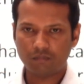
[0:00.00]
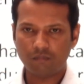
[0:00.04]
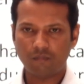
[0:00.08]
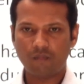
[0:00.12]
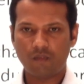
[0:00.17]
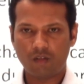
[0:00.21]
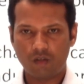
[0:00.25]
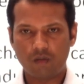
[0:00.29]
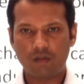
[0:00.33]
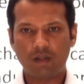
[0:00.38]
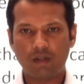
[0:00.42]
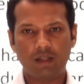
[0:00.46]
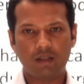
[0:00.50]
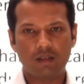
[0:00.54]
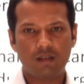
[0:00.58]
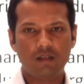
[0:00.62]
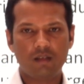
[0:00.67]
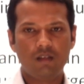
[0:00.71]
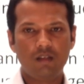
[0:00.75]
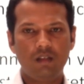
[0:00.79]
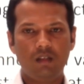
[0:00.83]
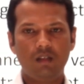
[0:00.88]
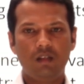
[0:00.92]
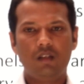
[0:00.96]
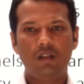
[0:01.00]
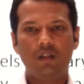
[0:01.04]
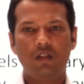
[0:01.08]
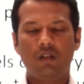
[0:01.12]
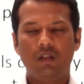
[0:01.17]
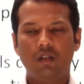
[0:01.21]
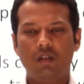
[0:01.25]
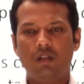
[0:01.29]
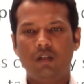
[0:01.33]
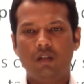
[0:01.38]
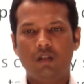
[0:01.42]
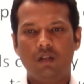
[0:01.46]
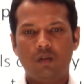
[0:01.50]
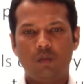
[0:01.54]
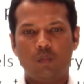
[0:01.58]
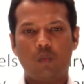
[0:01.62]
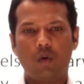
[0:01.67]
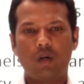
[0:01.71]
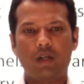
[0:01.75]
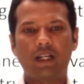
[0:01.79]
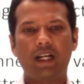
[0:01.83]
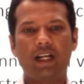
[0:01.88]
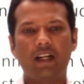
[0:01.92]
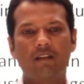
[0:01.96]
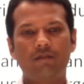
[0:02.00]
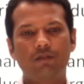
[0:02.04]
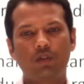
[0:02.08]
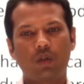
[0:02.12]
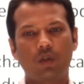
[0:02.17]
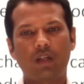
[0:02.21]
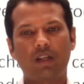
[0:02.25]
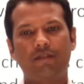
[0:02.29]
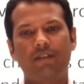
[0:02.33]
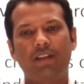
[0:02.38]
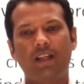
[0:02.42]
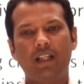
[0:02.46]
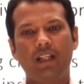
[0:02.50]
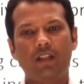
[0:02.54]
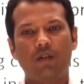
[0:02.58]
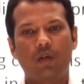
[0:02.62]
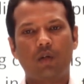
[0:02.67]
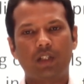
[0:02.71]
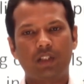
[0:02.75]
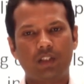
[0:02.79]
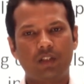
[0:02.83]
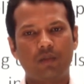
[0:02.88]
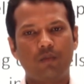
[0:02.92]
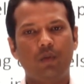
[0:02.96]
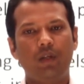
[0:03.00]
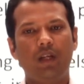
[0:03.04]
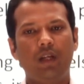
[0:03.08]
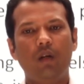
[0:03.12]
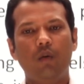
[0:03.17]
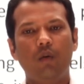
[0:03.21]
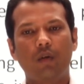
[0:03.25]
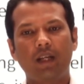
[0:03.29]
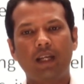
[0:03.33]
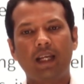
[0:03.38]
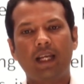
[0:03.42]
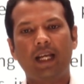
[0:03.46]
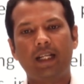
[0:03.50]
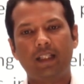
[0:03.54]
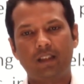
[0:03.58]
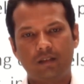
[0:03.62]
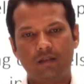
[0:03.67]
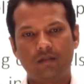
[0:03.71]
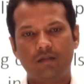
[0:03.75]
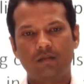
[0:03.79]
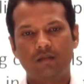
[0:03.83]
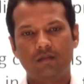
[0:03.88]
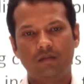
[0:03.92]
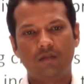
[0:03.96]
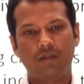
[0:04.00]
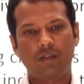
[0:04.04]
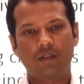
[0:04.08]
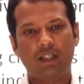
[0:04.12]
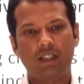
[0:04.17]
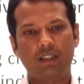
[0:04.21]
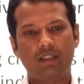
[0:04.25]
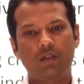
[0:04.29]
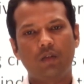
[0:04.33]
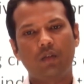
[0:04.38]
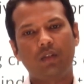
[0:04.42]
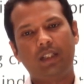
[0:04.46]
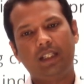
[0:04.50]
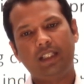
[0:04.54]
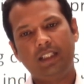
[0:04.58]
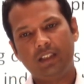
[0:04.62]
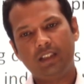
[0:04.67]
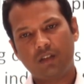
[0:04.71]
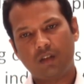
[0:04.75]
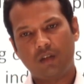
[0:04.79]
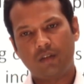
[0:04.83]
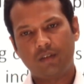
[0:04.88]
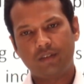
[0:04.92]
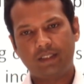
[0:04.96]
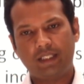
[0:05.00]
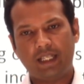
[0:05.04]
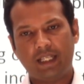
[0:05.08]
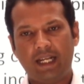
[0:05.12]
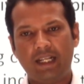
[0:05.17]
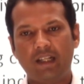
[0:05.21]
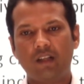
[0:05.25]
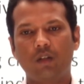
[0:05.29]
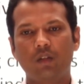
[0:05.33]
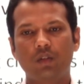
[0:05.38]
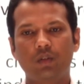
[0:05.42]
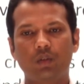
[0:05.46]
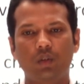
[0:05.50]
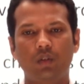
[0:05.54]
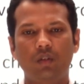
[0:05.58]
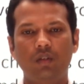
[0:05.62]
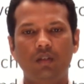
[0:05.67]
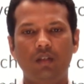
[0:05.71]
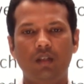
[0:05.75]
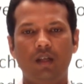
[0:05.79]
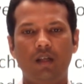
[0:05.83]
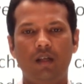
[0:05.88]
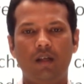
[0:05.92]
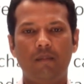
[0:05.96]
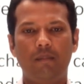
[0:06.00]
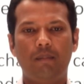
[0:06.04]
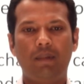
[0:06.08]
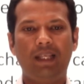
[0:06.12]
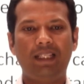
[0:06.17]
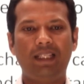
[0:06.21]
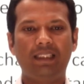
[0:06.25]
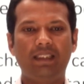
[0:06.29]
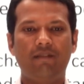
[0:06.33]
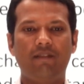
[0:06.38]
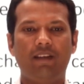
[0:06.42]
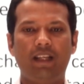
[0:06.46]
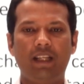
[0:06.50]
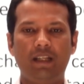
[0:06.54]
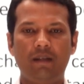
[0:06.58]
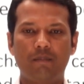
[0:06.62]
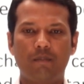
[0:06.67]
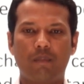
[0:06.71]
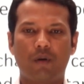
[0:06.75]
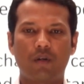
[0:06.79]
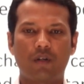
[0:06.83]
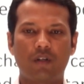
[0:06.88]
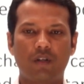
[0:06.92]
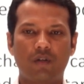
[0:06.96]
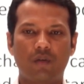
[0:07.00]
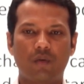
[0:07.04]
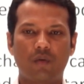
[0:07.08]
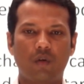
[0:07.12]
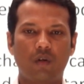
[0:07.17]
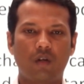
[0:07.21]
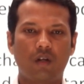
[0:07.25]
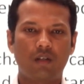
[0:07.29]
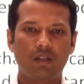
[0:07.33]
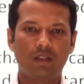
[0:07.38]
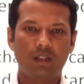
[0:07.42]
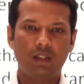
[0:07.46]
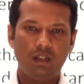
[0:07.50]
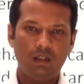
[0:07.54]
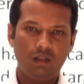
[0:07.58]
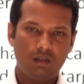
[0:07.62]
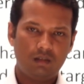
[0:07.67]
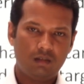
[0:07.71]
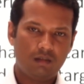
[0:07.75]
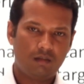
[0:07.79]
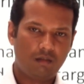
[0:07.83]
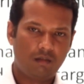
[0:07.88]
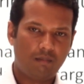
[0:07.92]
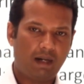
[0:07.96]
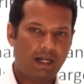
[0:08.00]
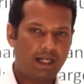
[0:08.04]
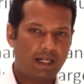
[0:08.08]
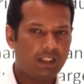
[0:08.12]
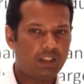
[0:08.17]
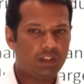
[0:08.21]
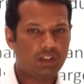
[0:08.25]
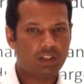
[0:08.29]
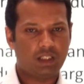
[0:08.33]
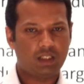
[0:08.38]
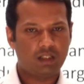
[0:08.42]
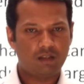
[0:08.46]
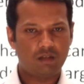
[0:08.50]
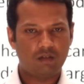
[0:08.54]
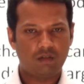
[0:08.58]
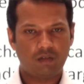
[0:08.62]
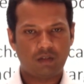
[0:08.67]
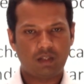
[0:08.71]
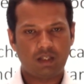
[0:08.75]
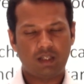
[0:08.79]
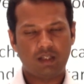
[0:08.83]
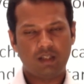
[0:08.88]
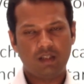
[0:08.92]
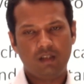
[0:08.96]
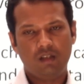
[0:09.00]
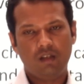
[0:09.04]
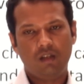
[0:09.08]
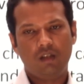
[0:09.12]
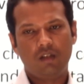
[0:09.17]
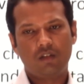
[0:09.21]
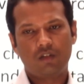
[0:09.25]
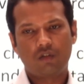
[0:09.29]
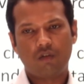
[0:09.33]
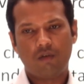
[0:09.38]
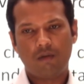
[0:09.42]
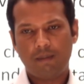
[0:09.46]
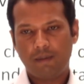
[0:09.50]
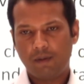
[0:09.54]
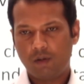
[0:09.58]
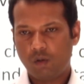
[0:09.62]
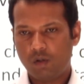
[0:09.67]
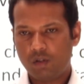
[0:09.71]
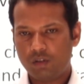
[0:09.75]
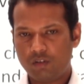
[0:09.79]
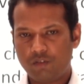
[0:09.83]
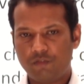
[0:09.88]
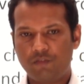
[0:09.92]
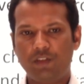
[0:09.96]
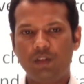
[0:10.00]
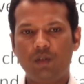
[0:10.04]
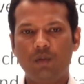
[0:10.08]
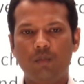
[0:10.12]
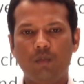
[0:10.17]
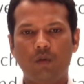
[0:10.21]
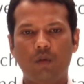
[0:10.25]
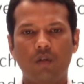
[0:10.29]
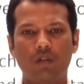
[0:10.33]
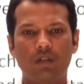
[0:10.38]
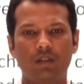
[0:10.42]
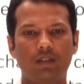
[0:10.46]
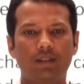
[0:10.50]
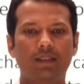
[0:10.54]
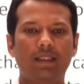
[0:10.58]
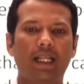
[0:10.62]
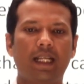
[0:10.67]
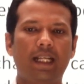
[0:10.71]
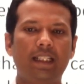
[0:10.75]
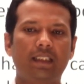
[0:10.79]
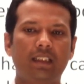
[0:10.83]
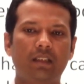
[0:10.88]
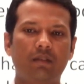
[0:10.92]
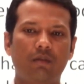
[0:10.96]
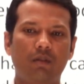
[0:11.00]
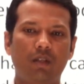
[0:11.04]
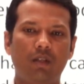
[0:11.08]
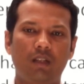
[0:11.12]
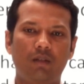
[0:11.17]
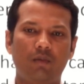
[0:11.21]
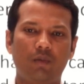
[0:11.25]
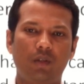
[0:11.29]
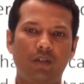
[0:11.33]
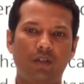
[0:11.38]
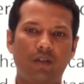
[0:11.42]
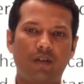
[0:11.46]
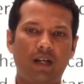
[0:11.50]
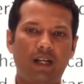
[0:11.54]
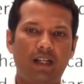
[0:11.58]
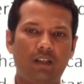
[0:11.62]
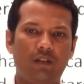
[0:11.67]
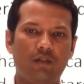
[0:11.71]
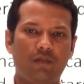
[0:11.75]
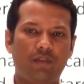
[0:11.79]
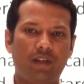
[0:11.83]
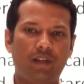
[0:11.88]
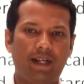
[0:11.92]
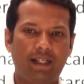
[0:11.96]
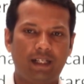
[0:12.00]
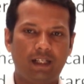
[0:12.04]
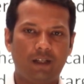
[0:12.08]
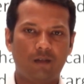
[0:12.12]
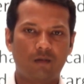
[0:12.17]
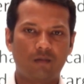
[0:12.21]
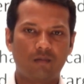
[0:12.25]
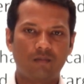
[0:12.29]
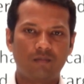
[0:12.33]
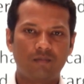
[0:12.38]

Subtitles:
Okay, what kind of geographical location we are looking at. Okay, so that also plays a very important role on the marketing channel. Okay, so we'll be going to few more slides and we'll try to find out